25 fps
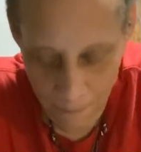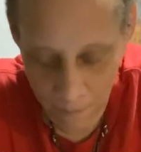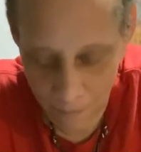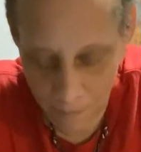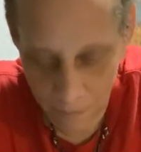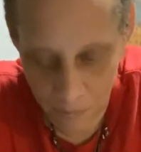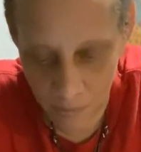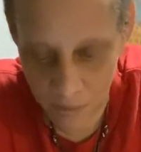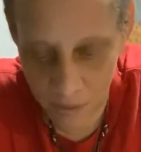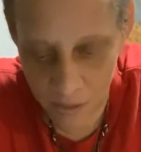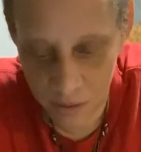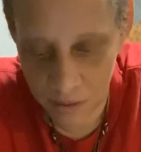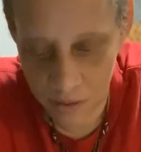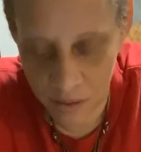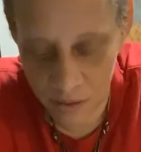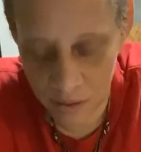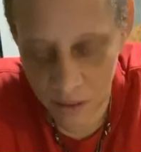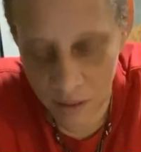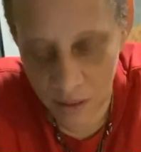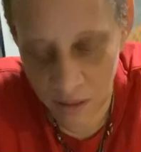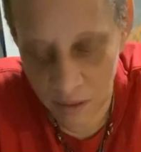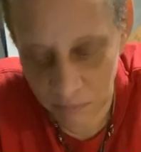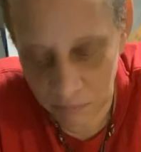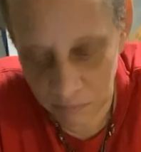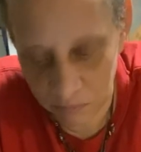This is
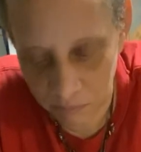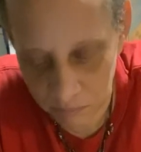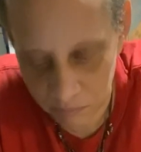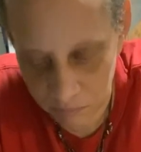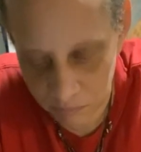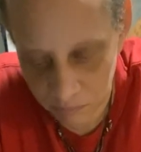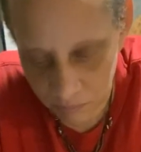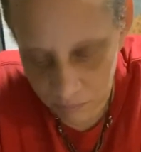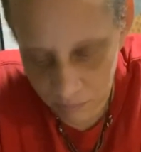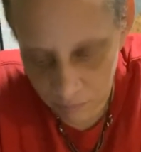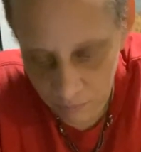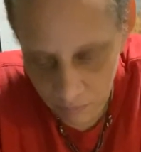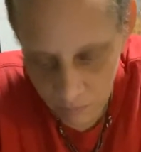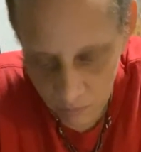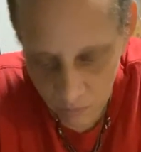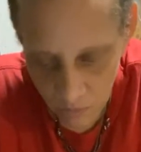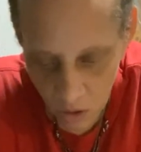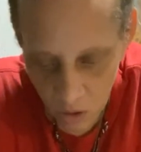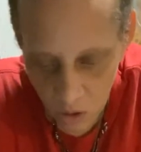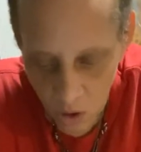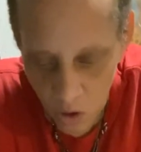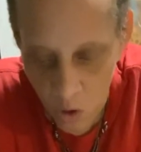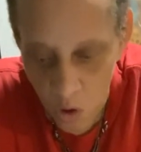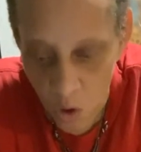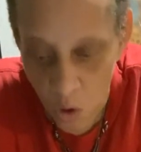deep.
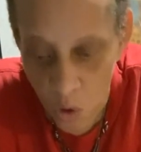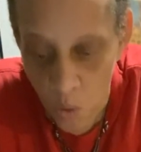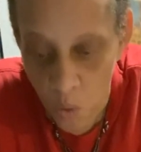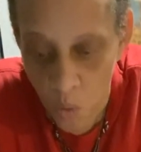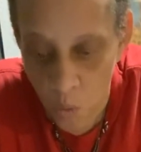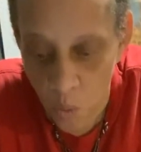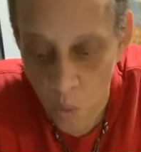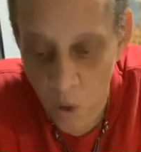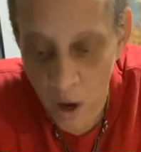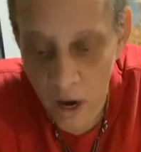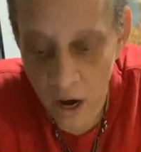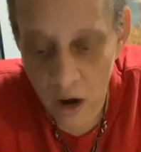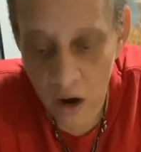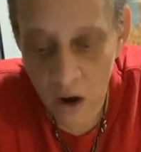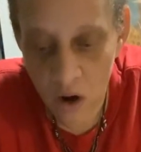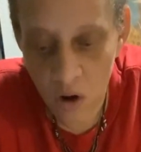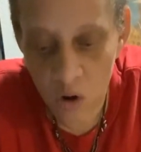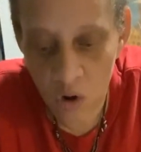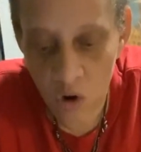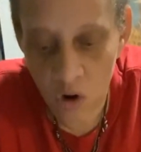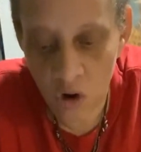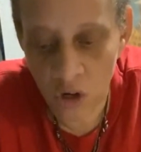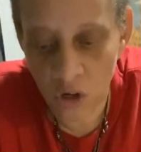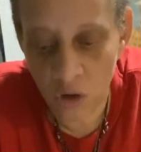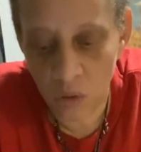Where
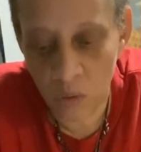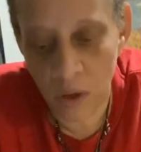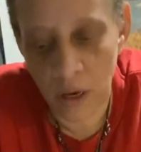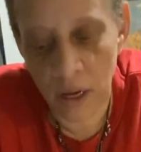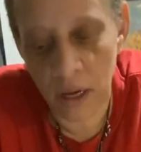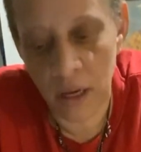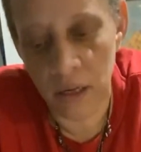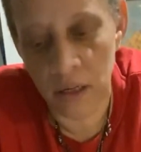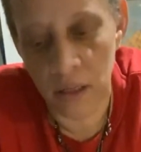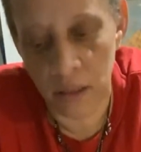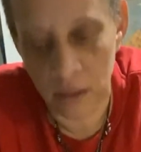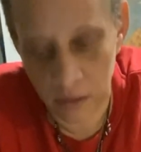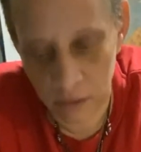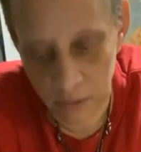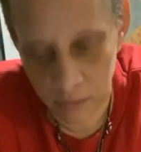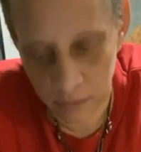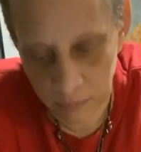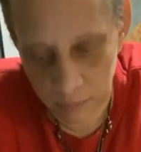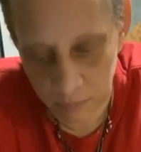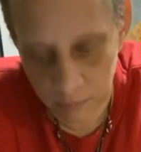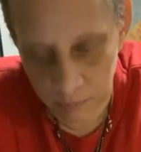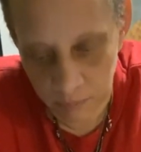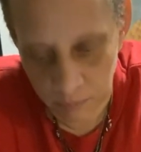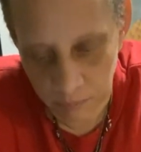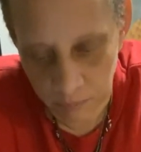are you headed?
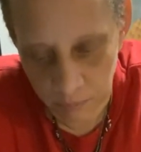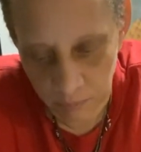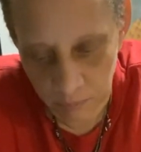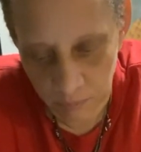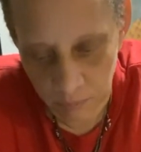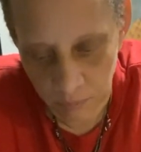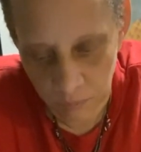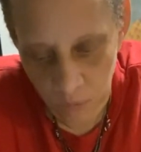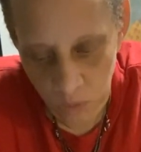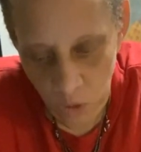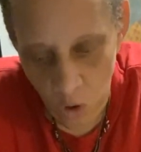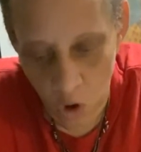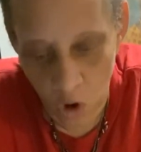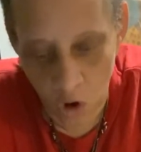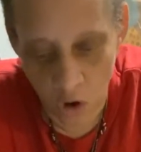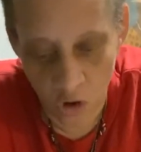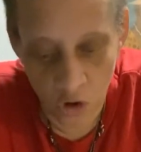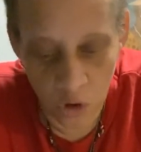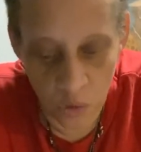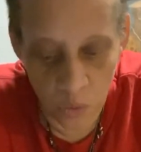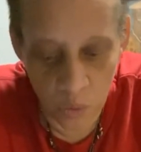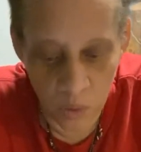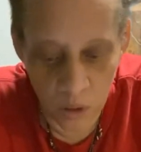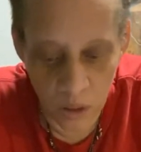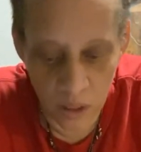Are
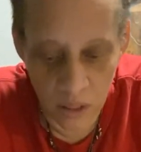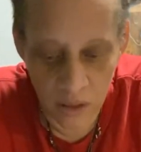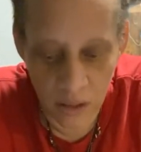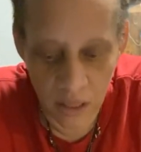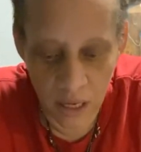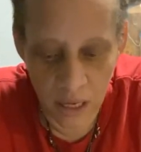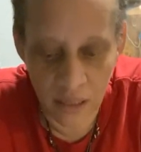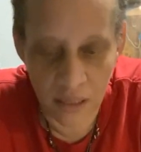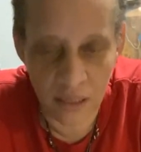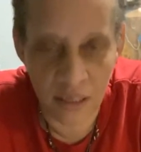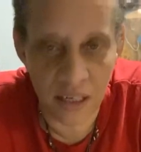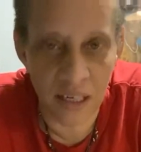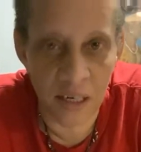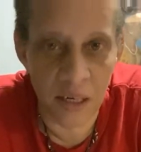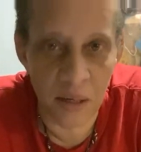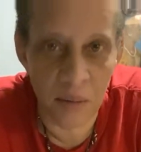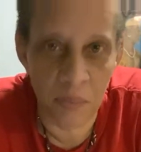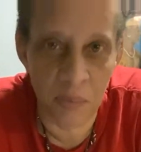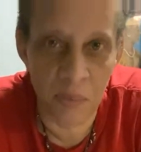you really that deep?